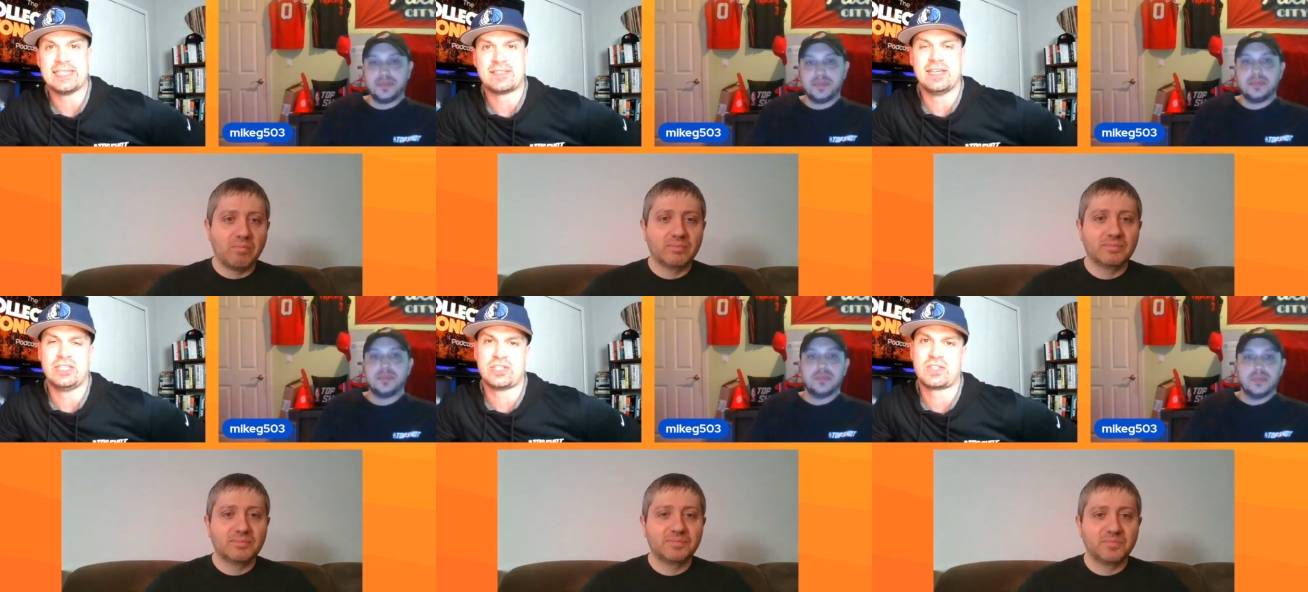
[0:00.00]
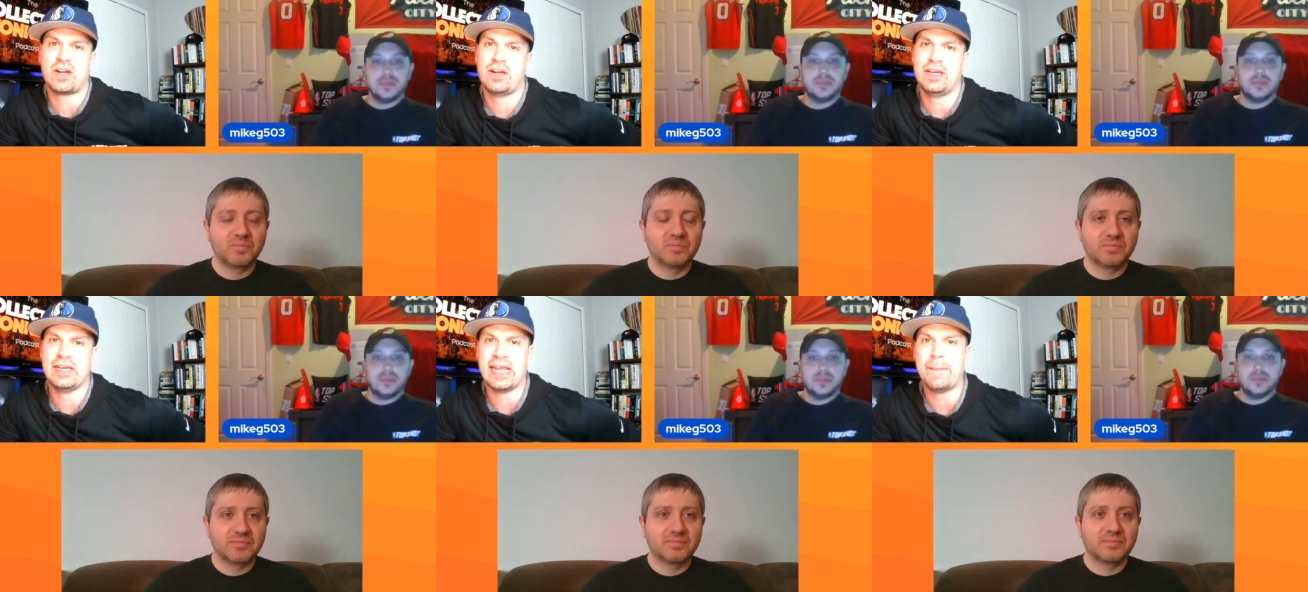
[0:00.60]
Speaker 1: uh, just started
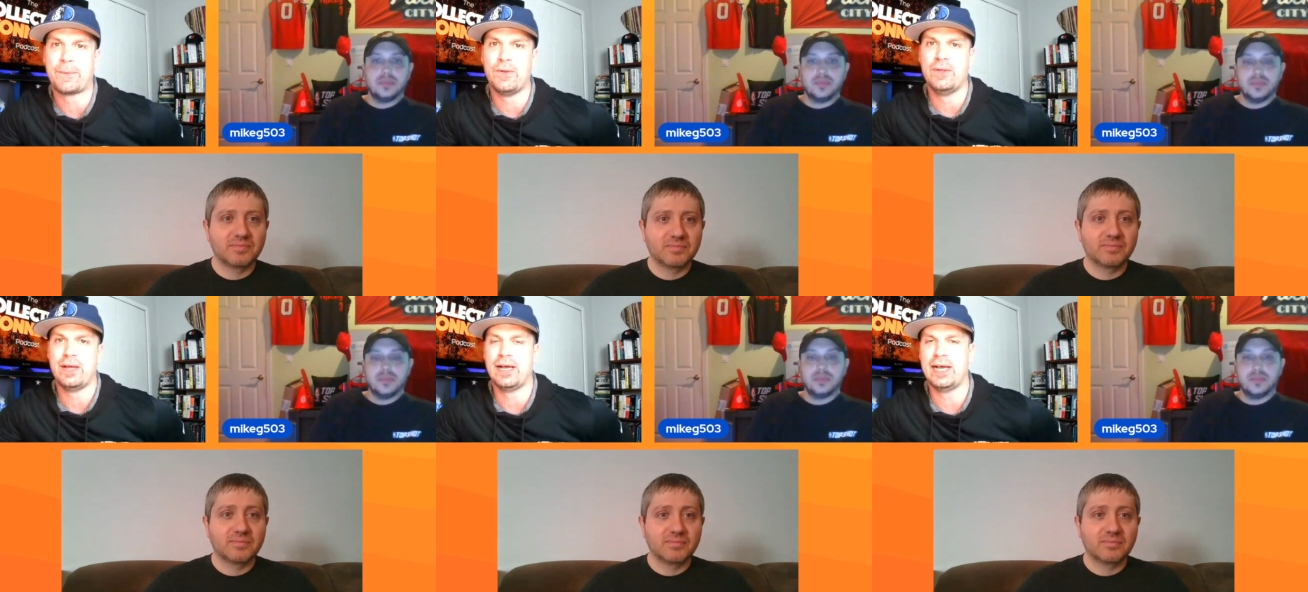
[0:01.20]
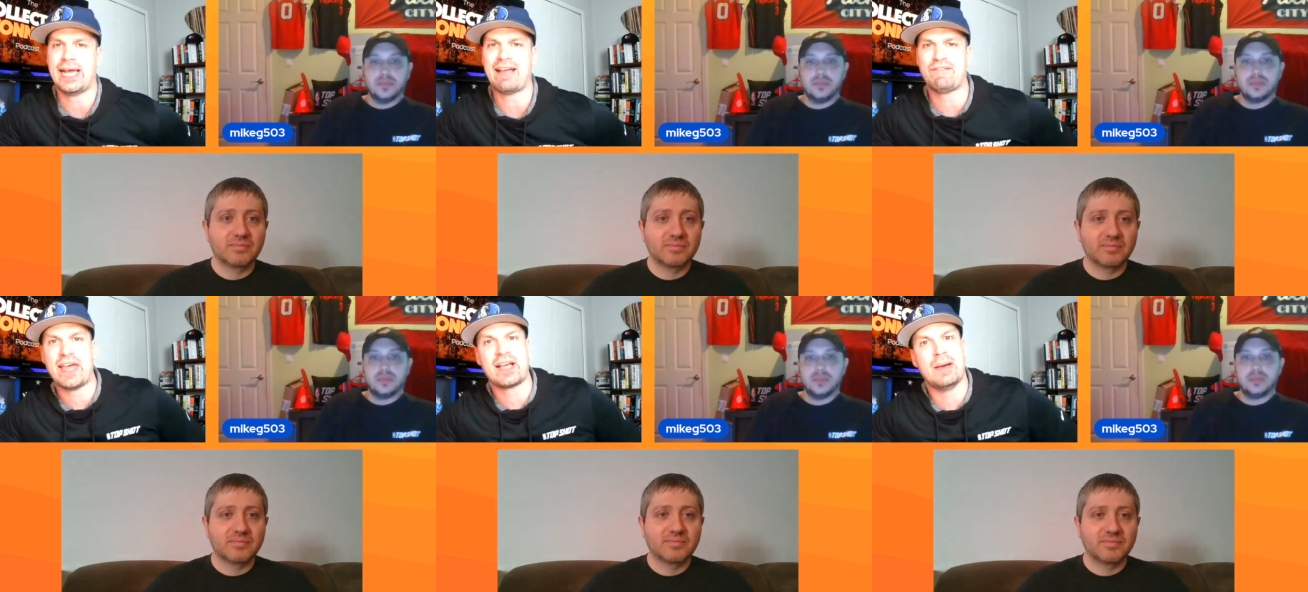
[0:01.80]
in April. Uh, have
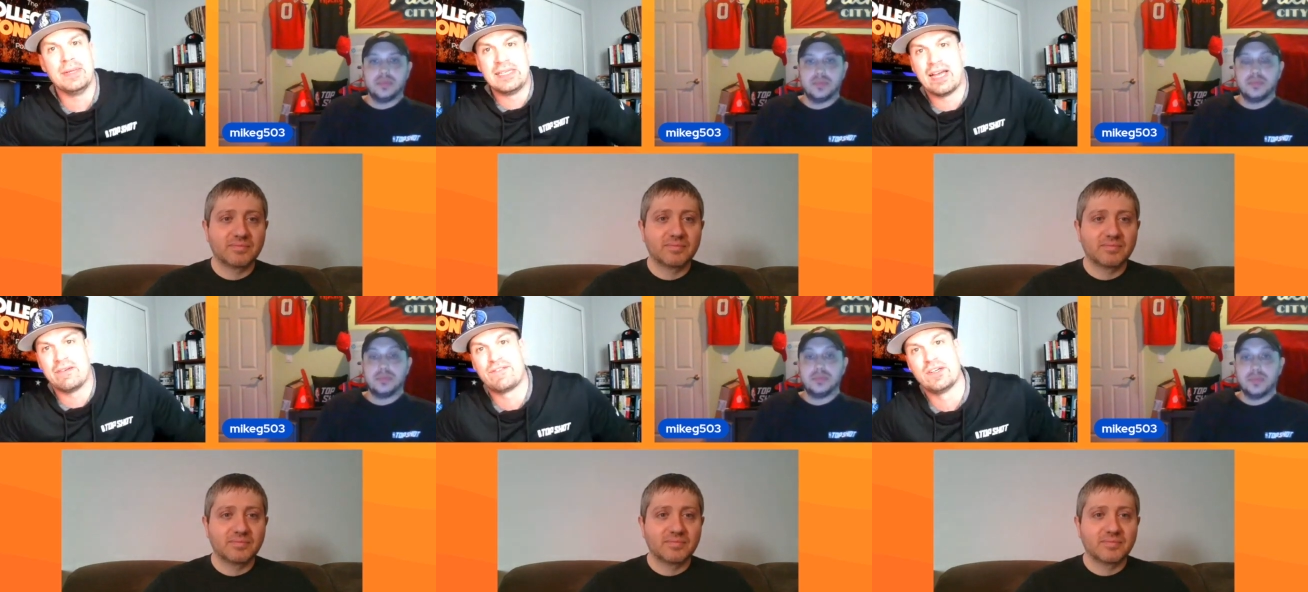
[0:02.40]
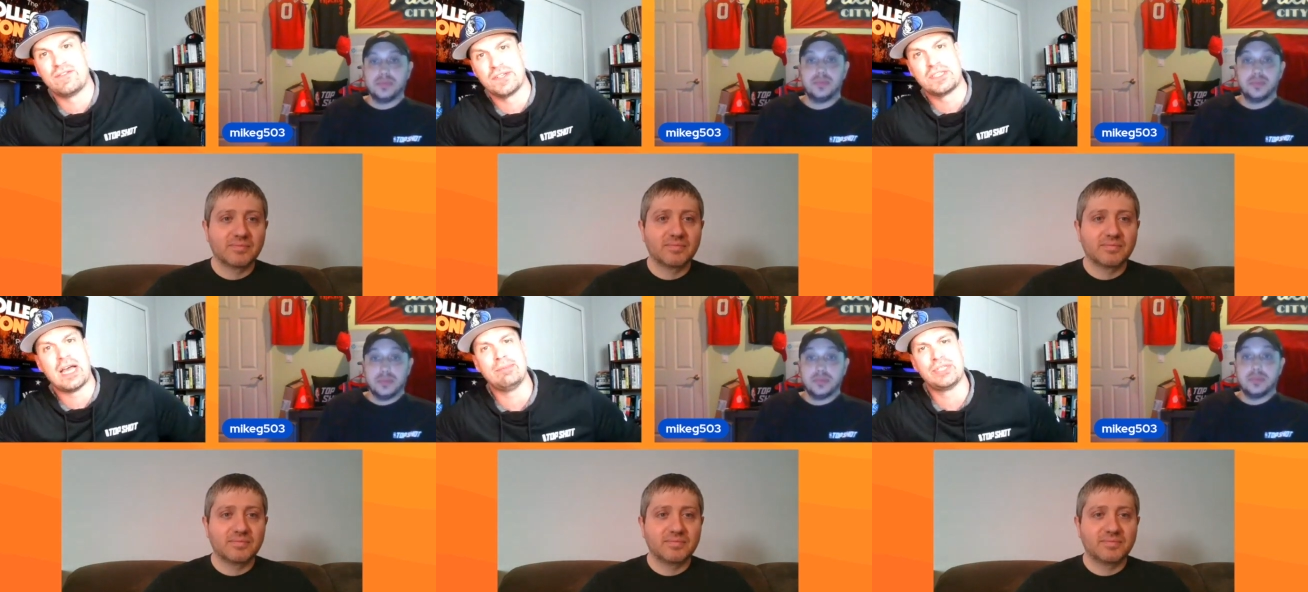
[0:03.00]
that coming down for, for
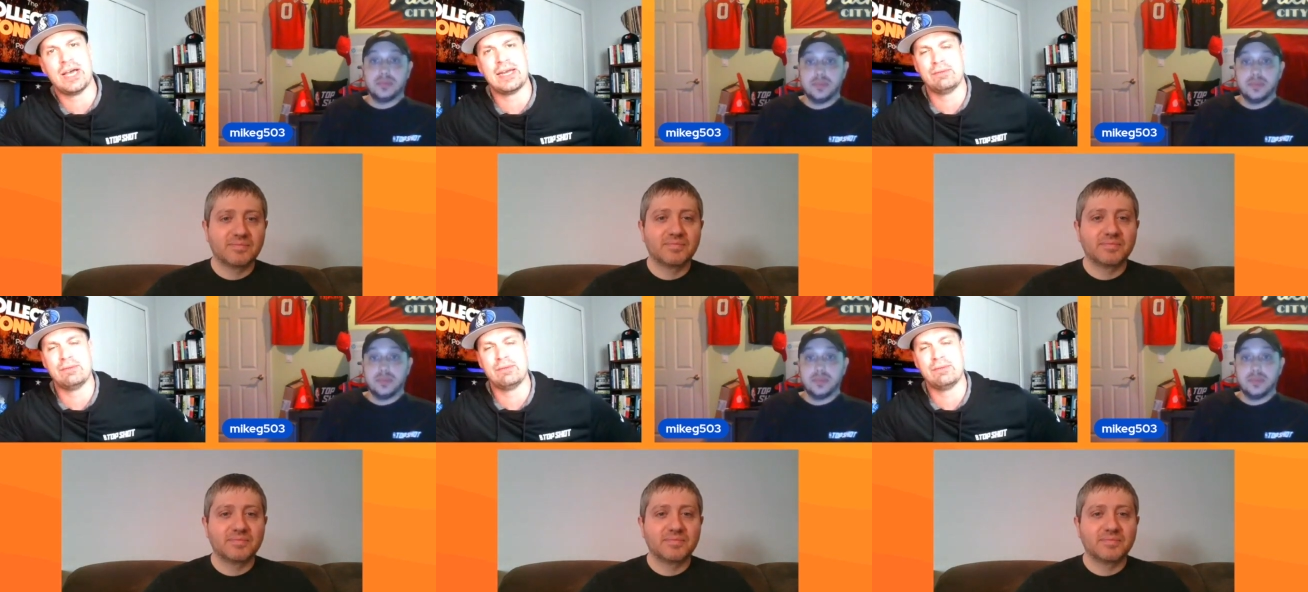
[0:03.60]
Top Shot.